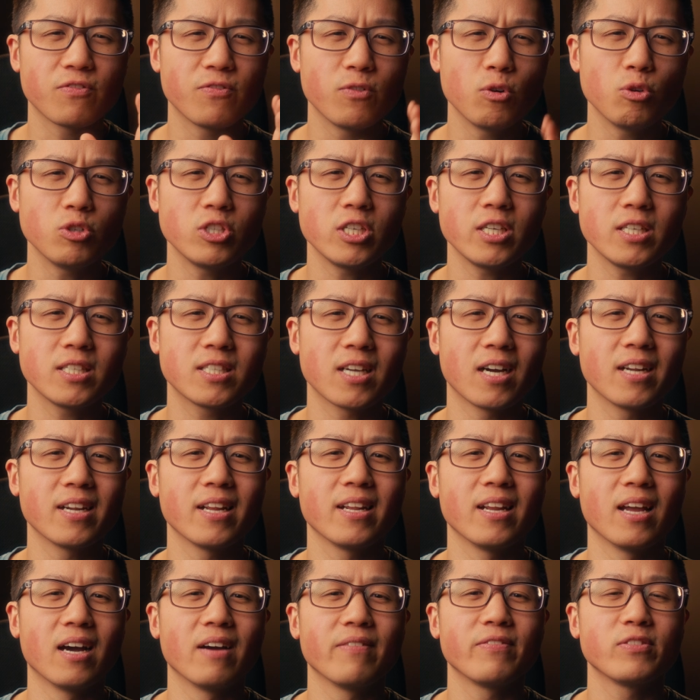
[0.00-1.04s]
Fuji done
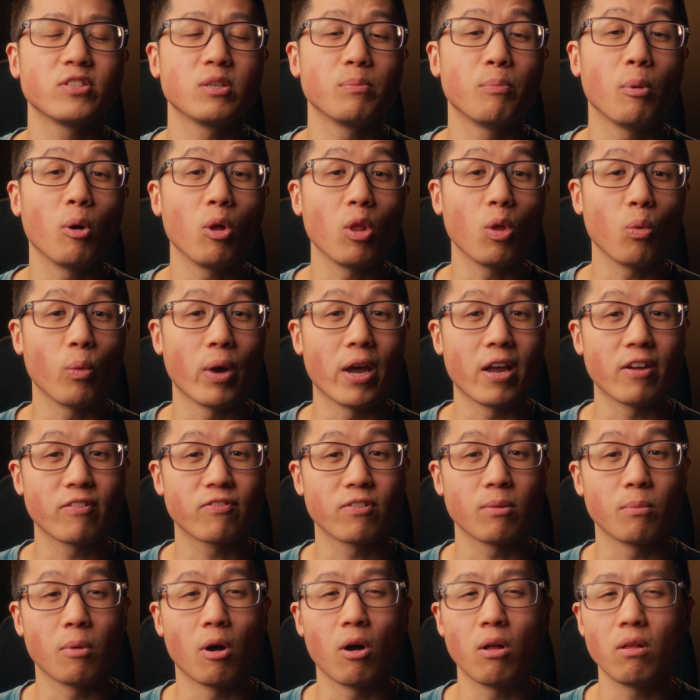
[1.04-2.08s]
enough to pull away
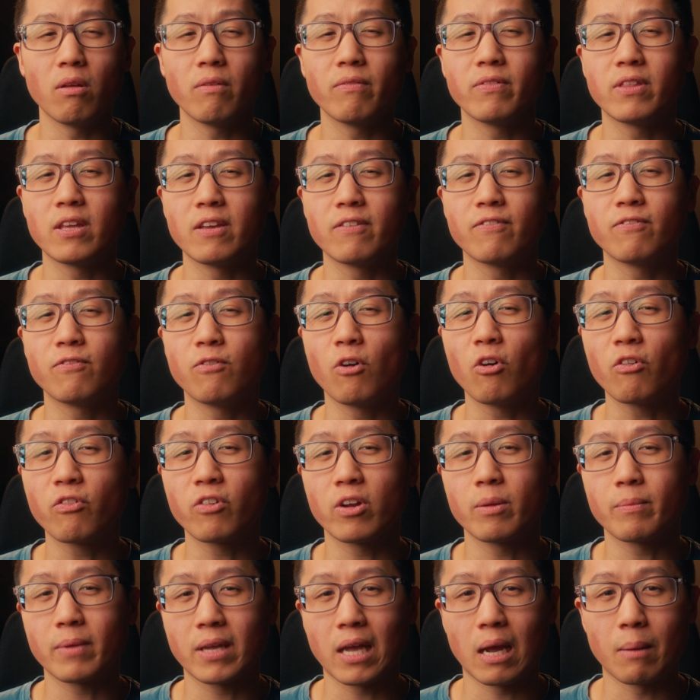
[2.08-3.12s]
from all of the full
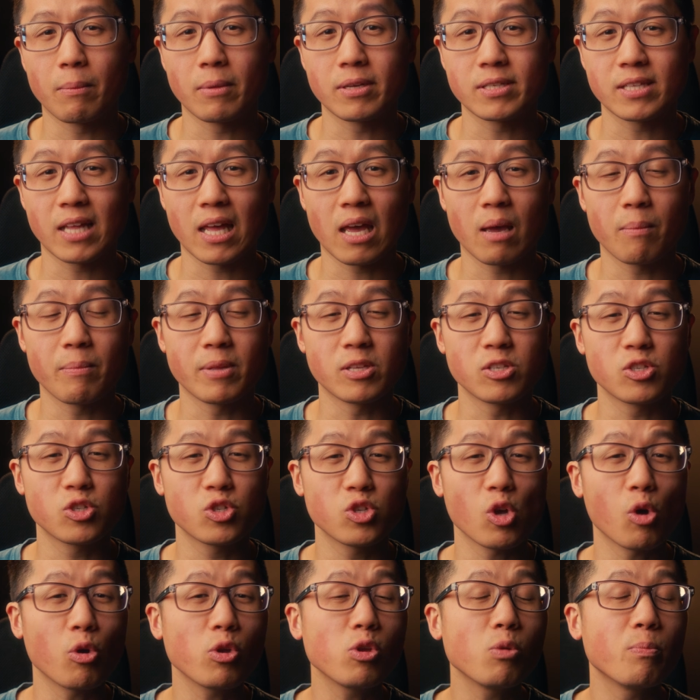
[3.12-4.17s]
frame cameras that have been
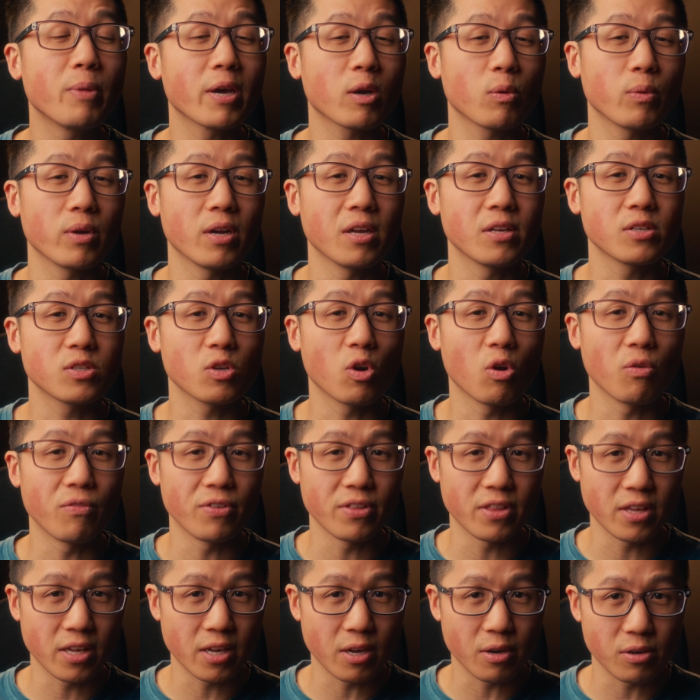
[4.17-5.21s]
so ubiquitous
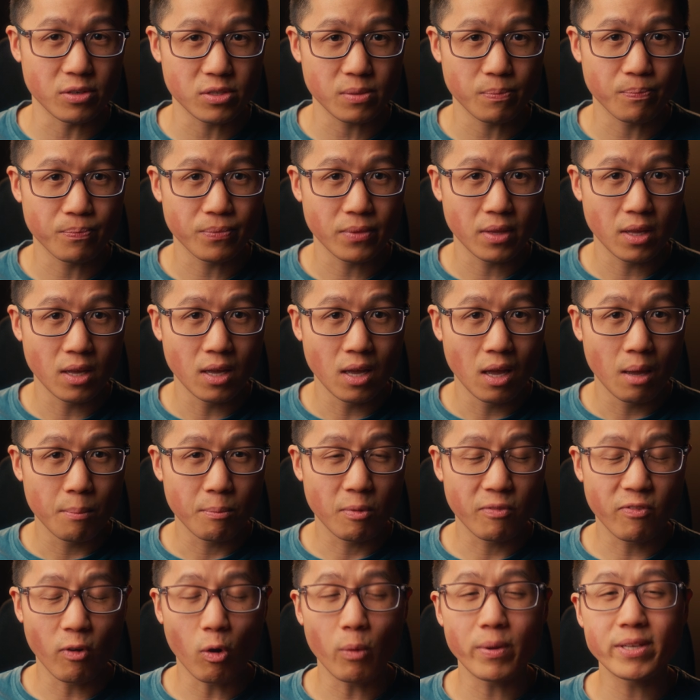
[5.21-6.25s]
over the years?
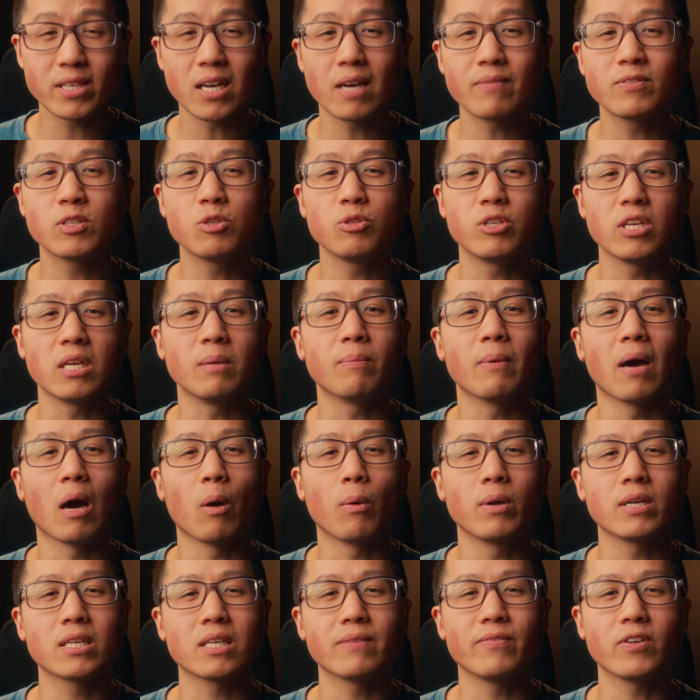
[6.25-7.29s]
Before we dive too deep, I
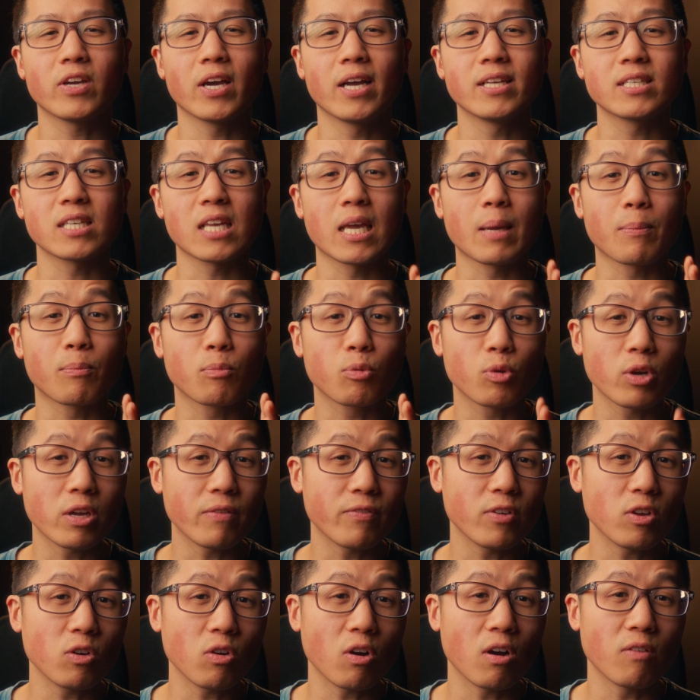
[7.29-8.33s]
want to give you guys a
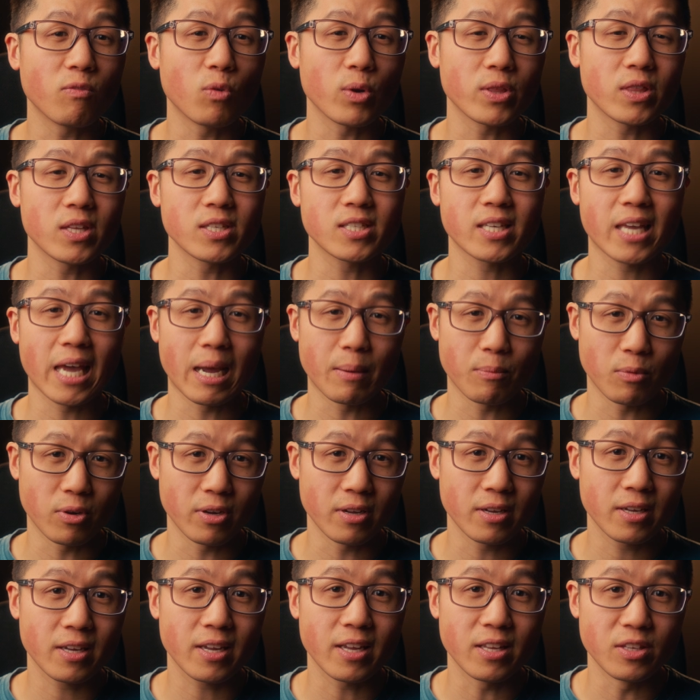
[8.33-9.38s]
preview of what this
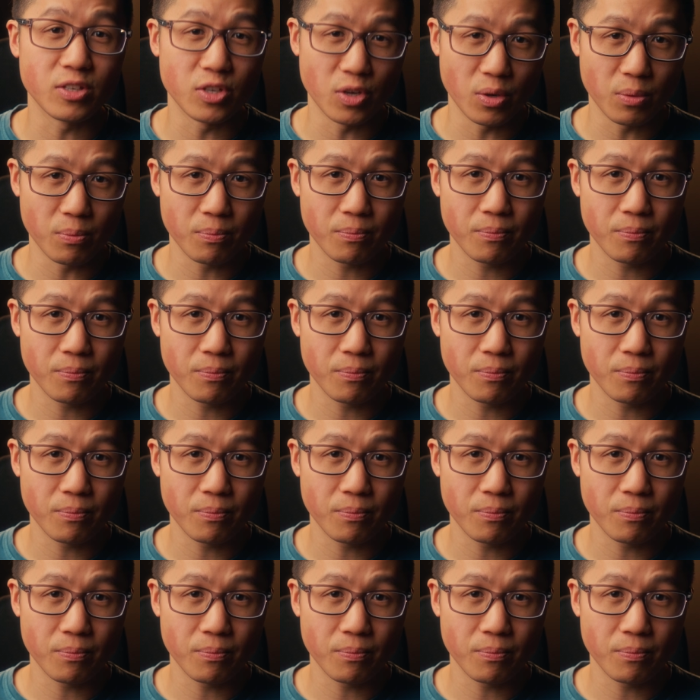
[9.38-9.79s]
camera can do.